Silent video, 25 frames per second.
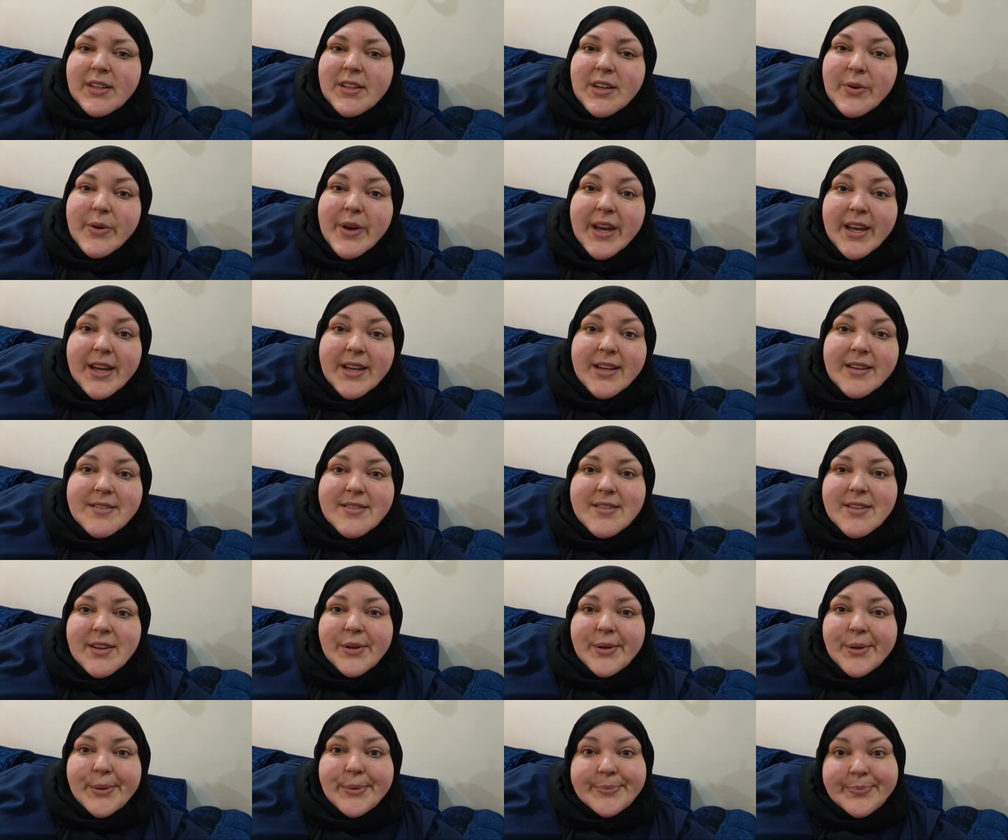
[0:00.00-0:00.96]
Okay,
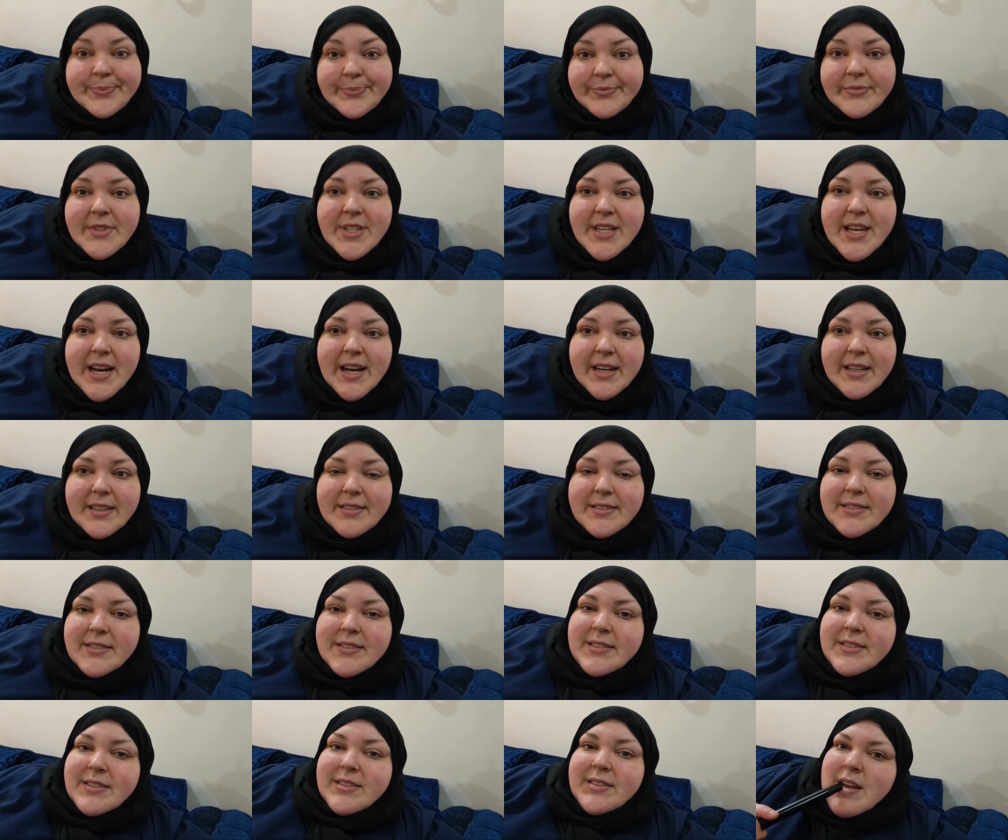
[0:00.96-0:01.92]
so yeah,
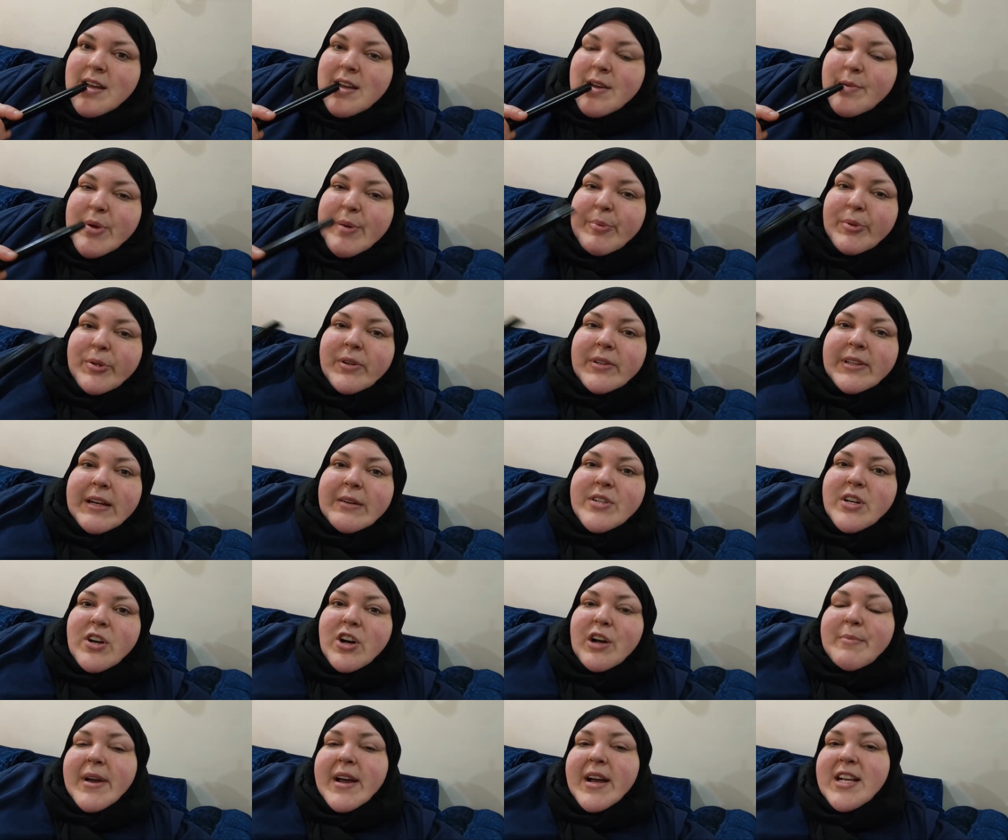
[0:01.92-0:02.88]
people are allowed to
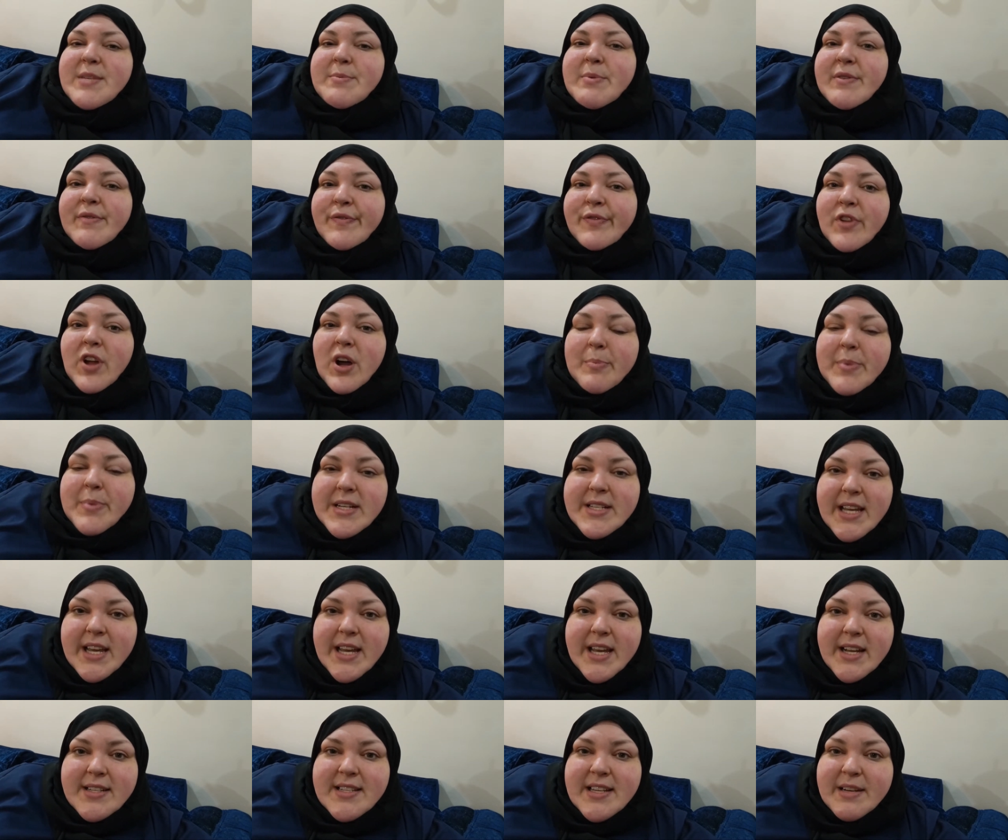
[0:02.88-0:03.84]
call my husband floppy
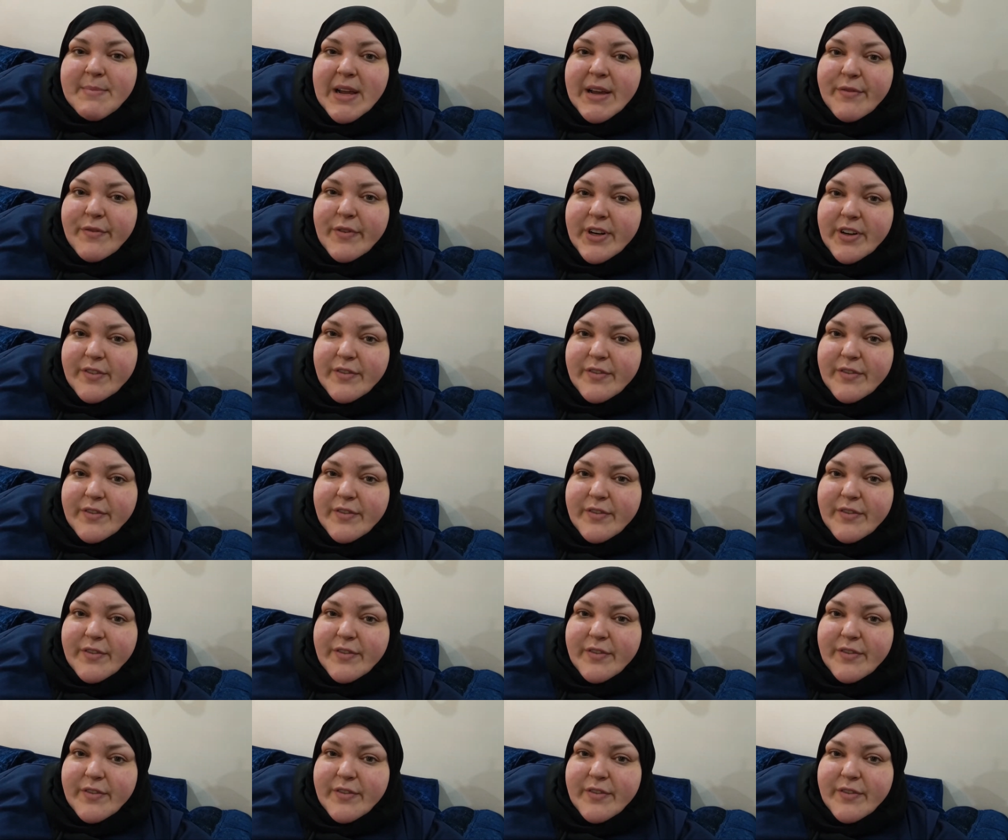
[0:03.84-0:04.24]
tits and make fun